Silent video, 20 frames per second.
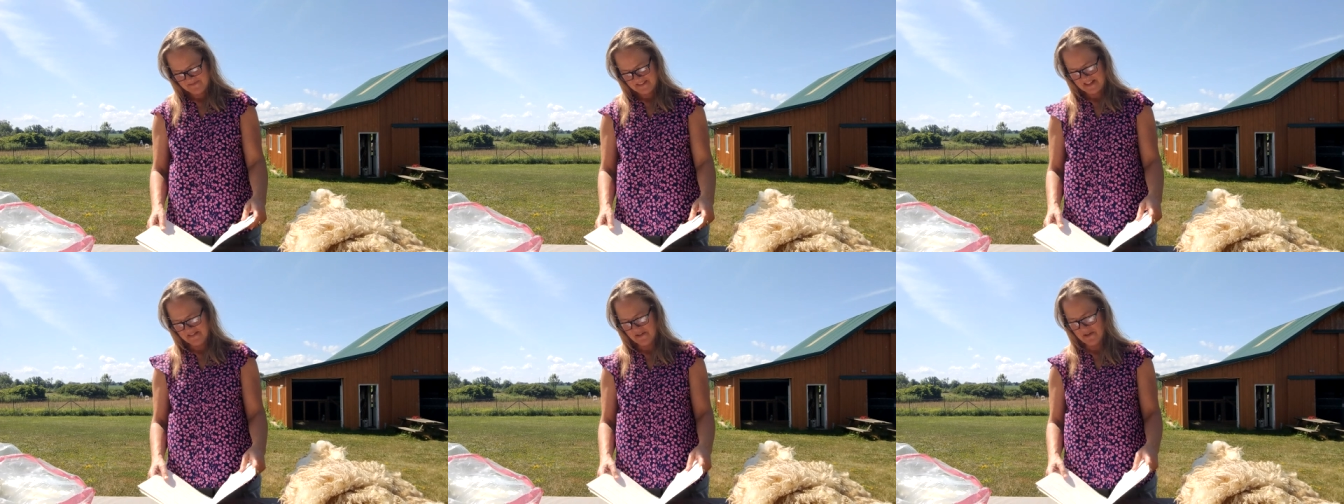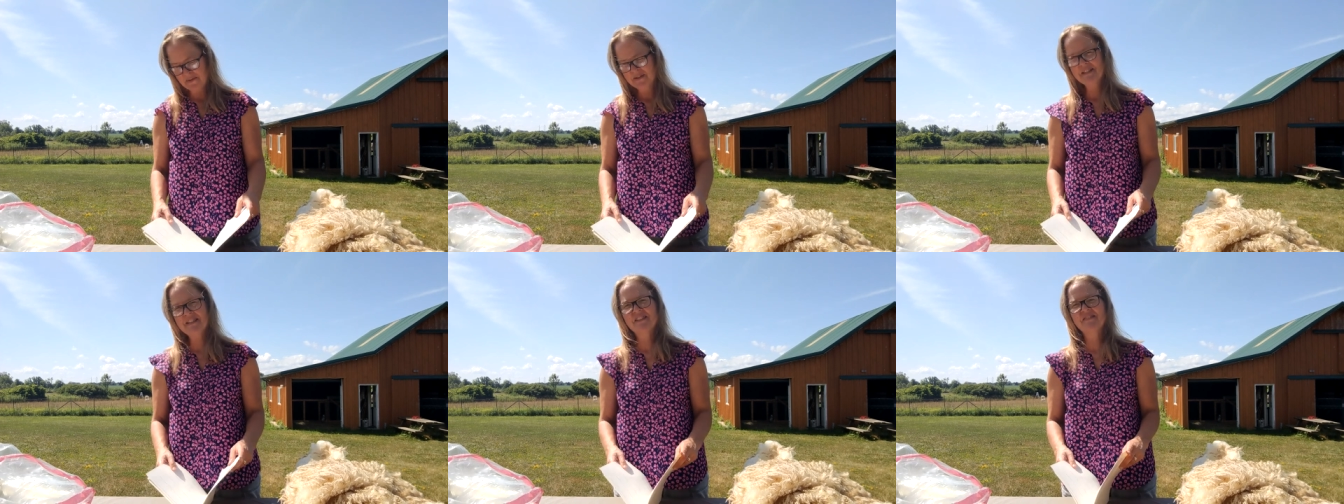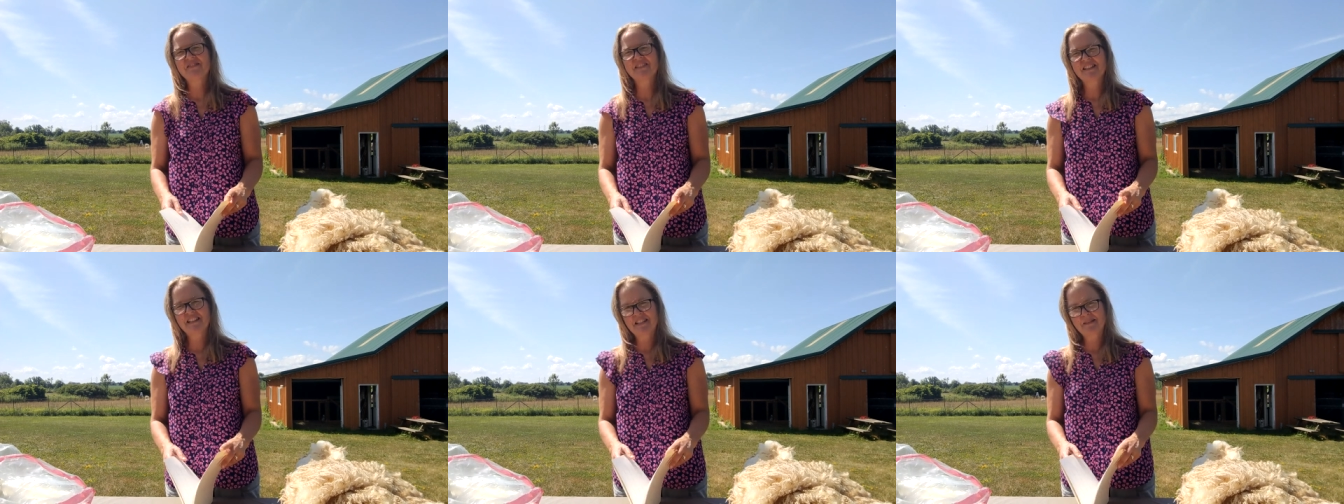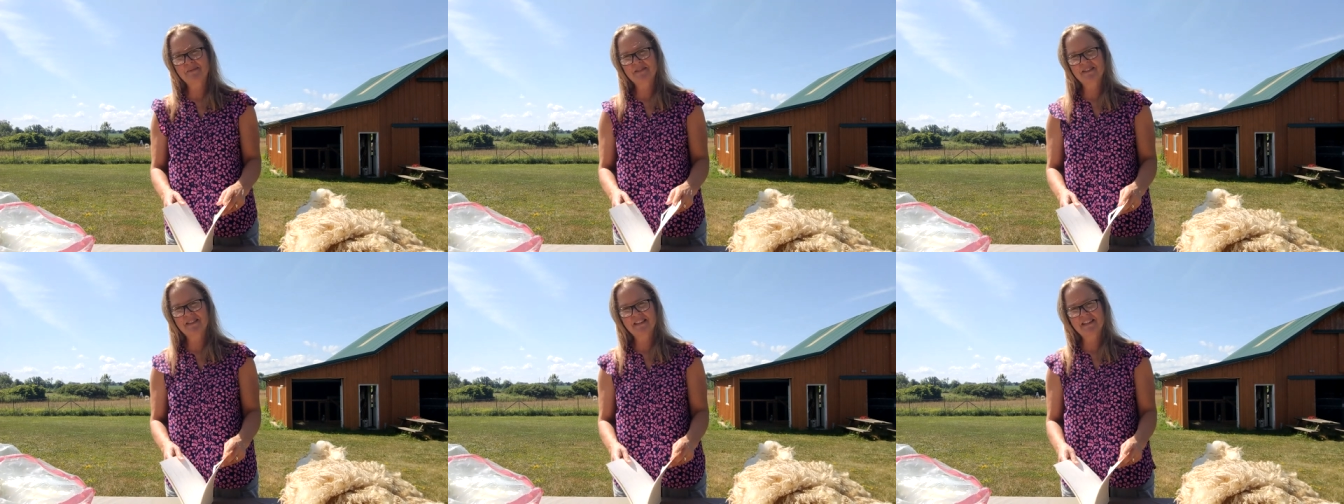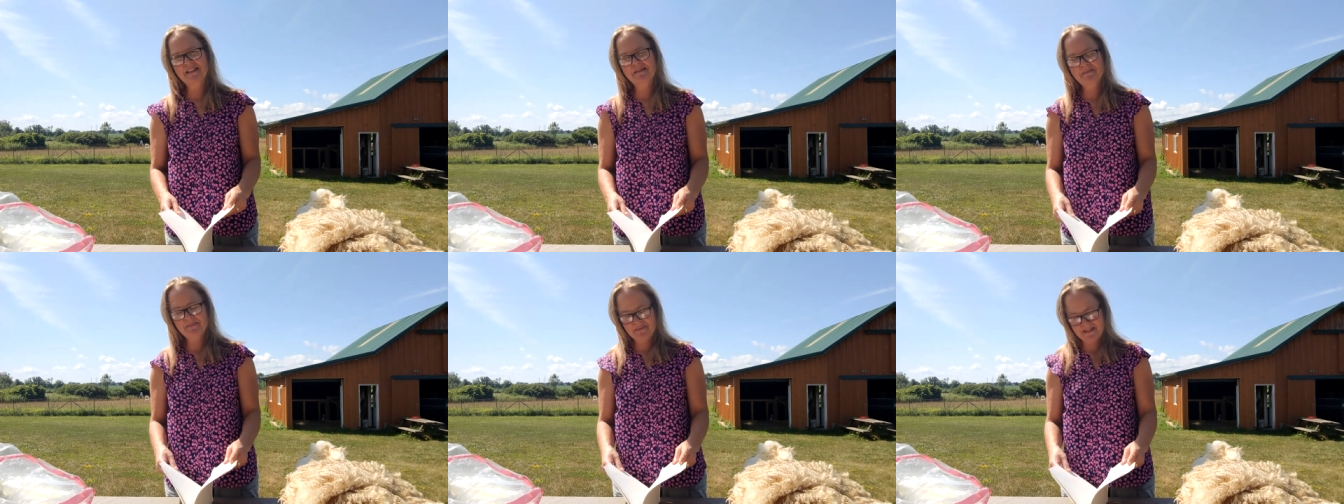I've always loved the names of the
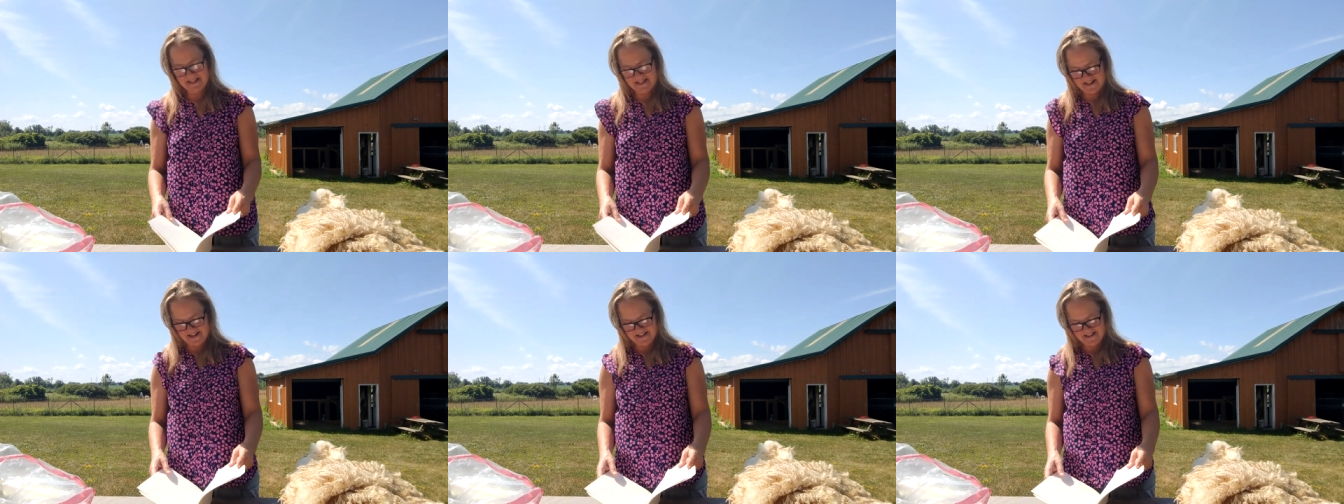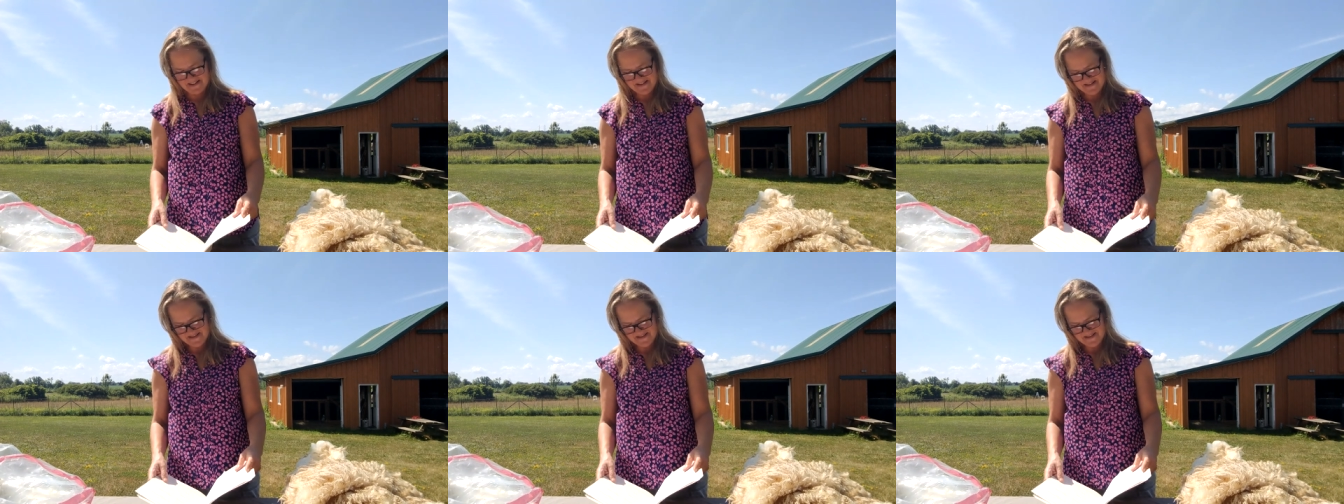NPR